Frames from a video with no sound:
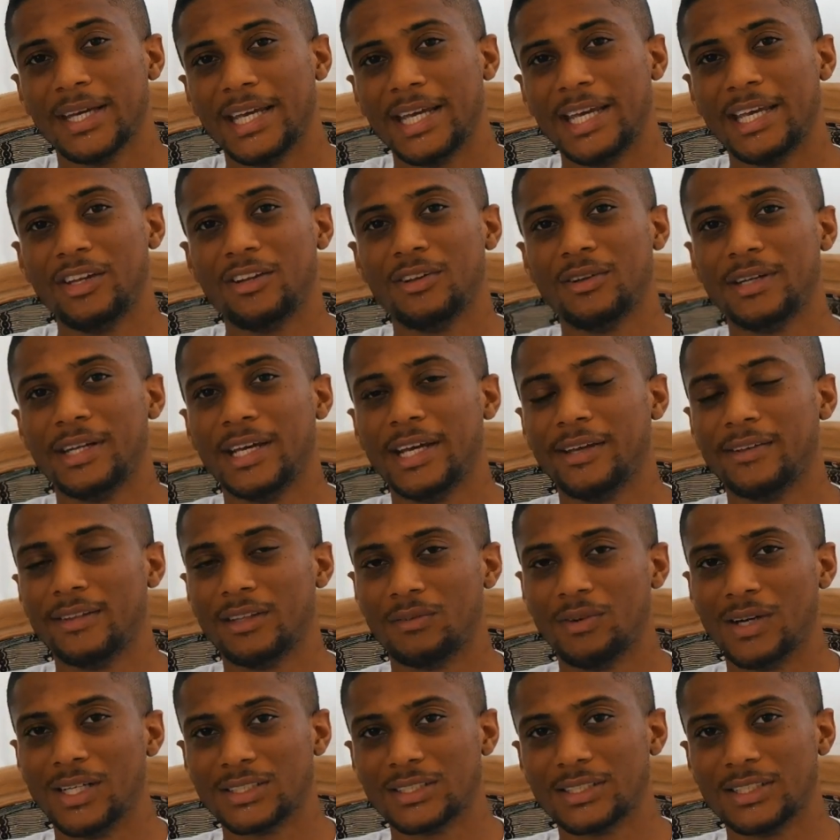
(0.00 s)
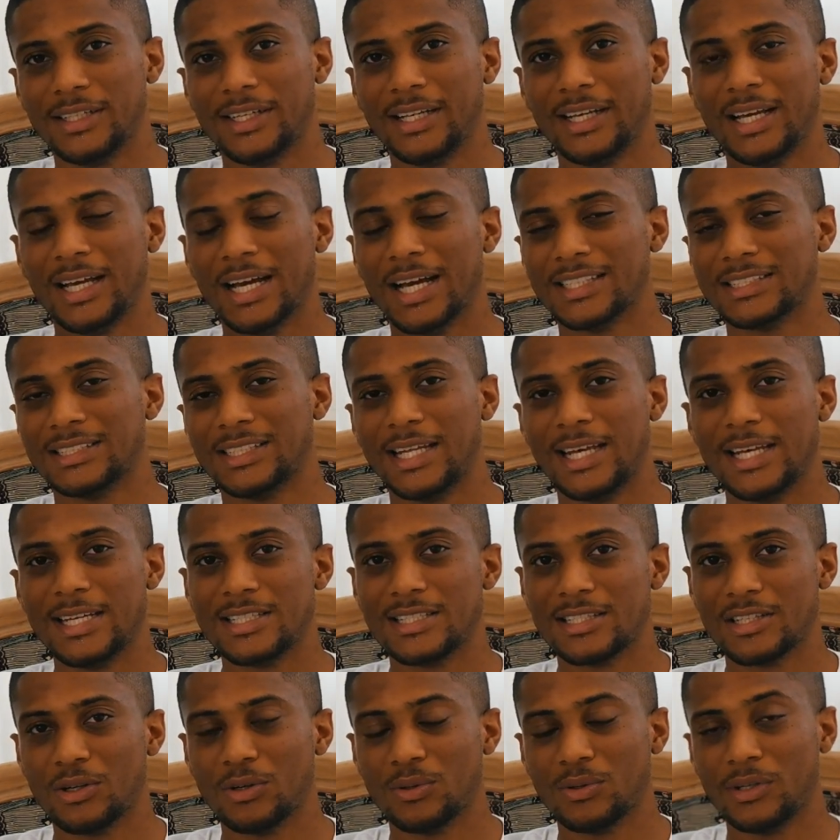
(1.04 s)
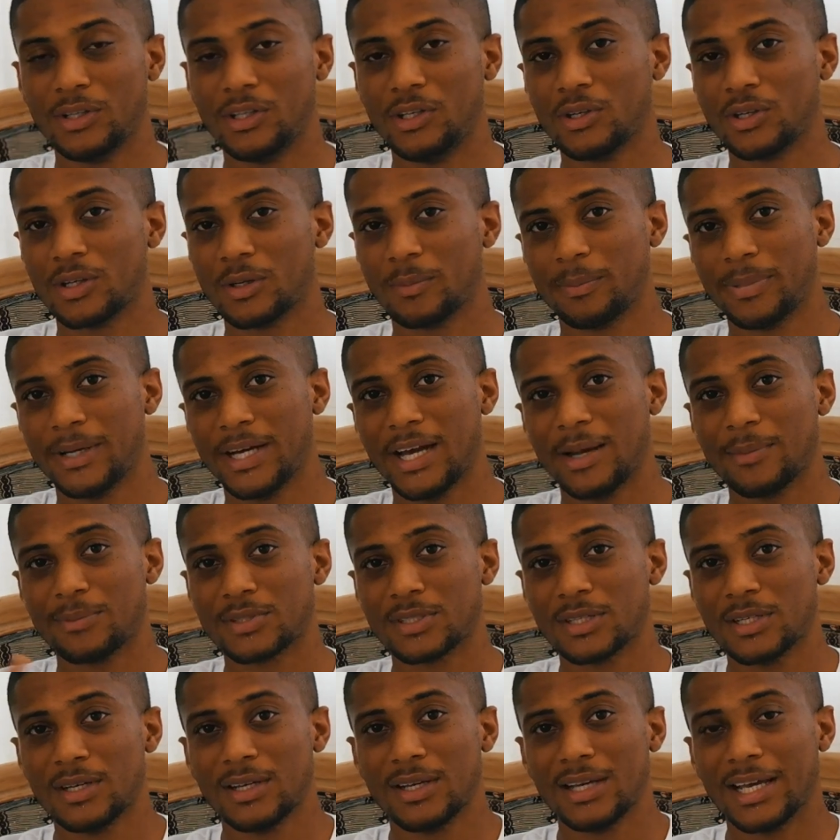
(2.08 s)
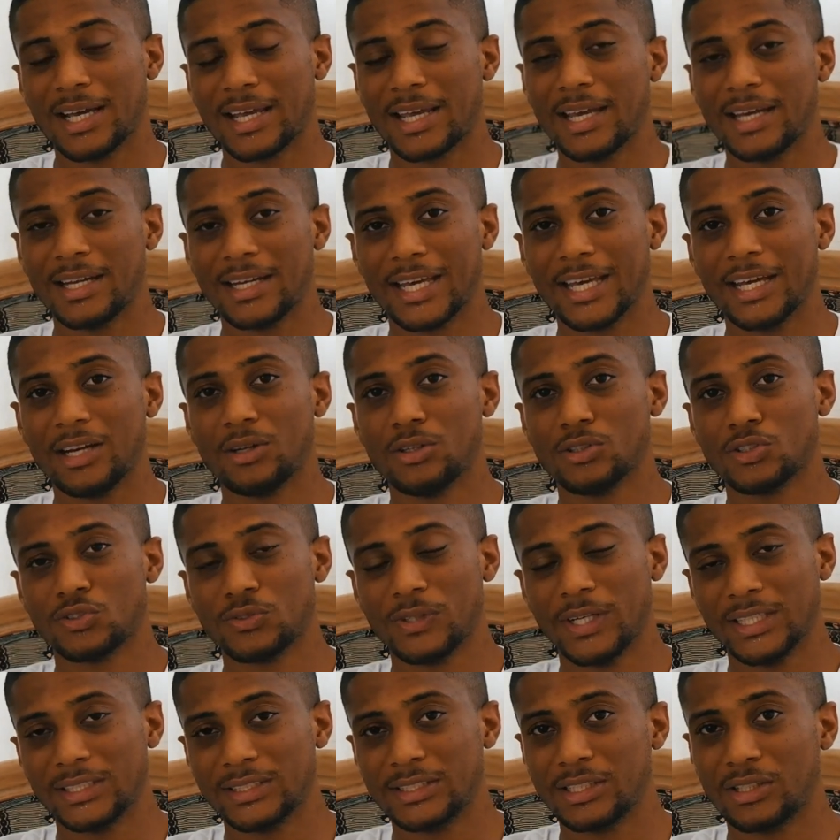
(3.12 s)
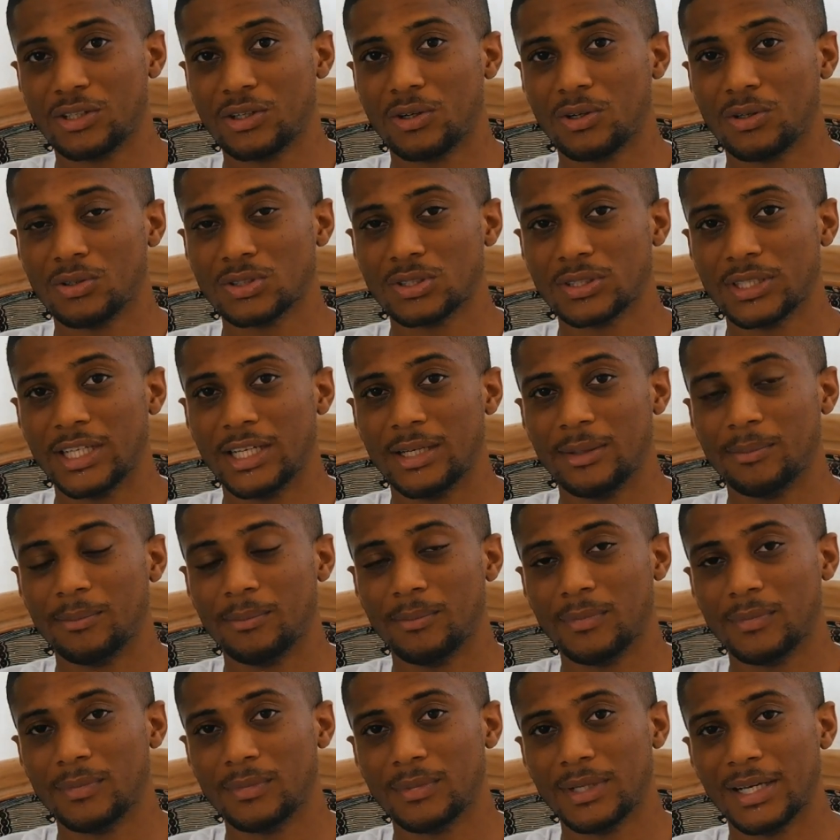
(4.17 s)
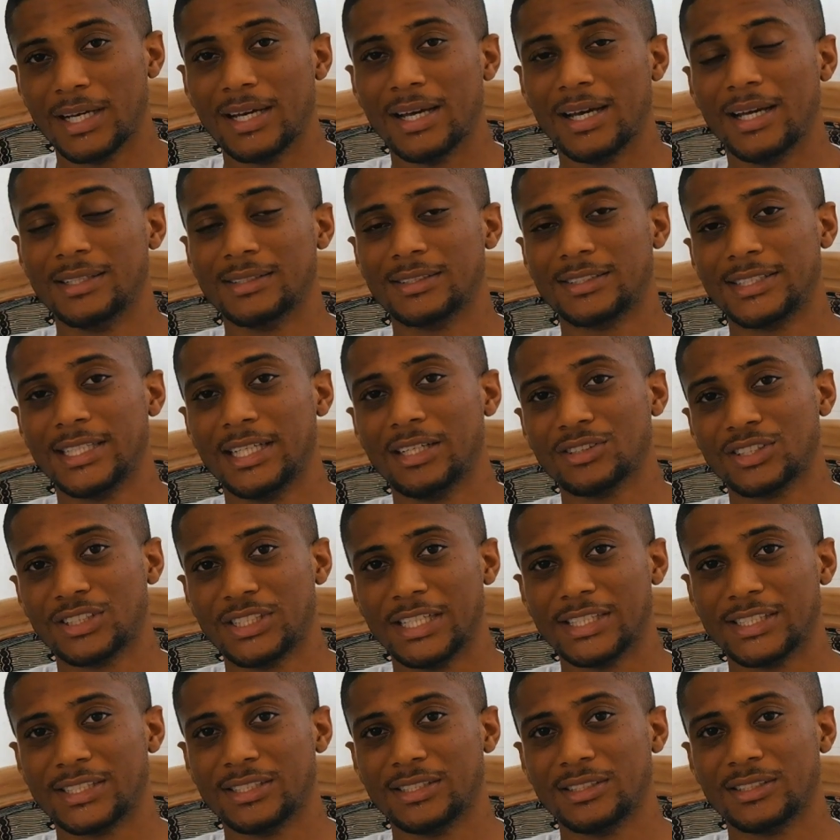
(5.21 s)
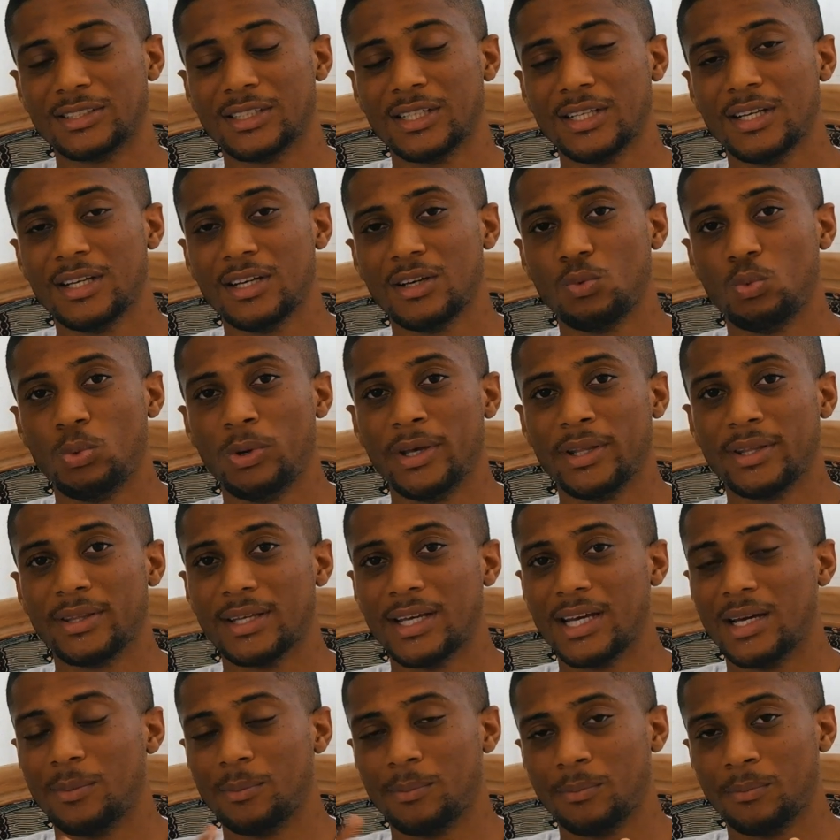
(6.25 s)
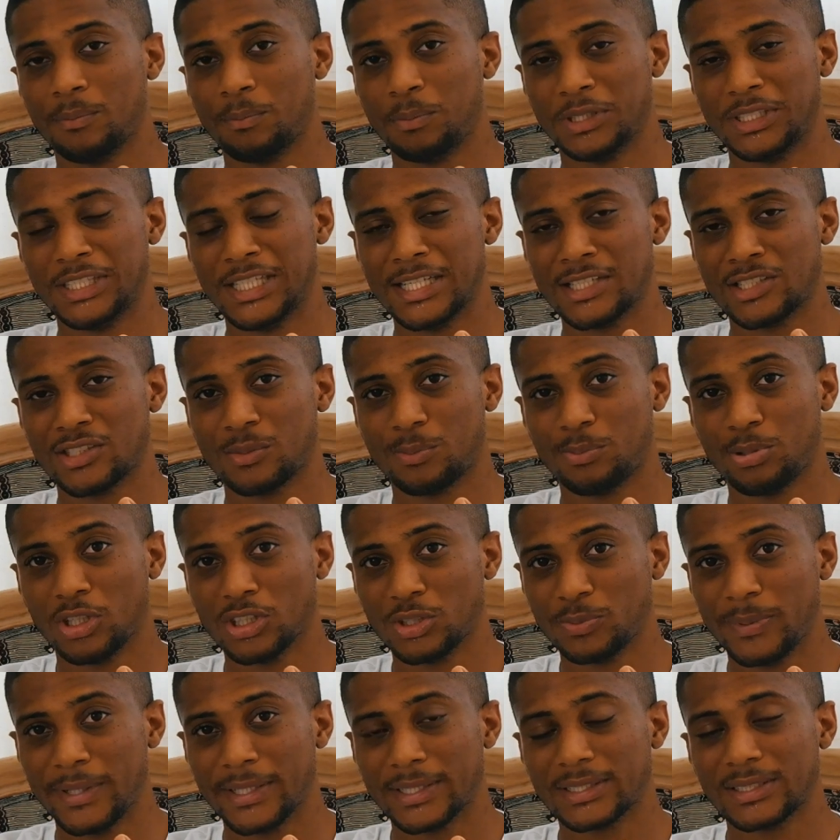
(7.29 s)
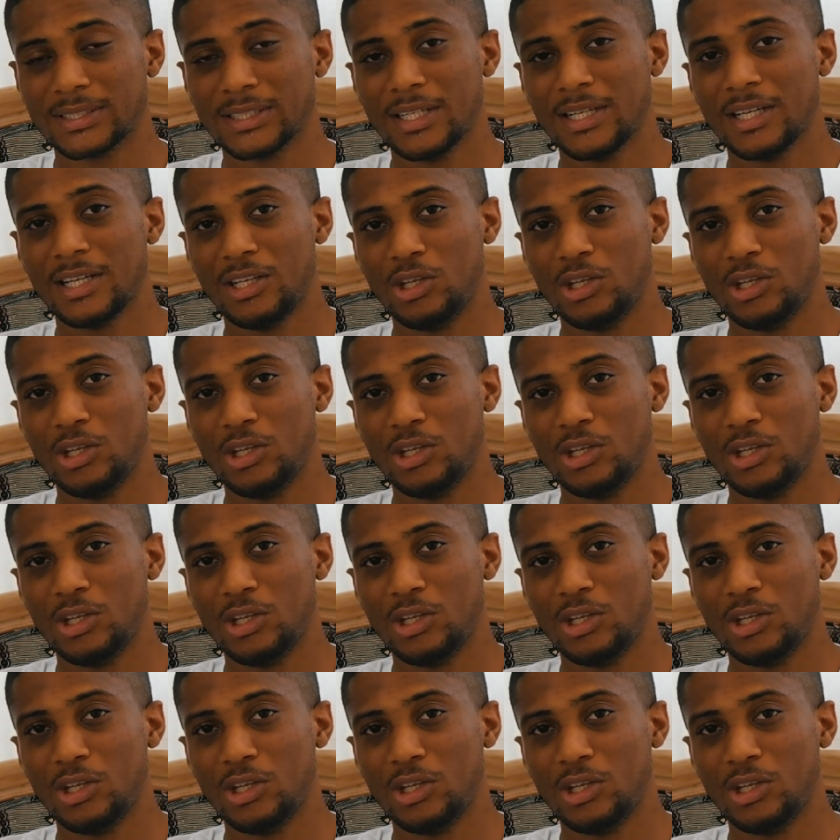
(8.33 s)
in your day, the rest of the day as an agency owner, you can perhaps, again, get on strategy calls and sales sessions with potential prospects.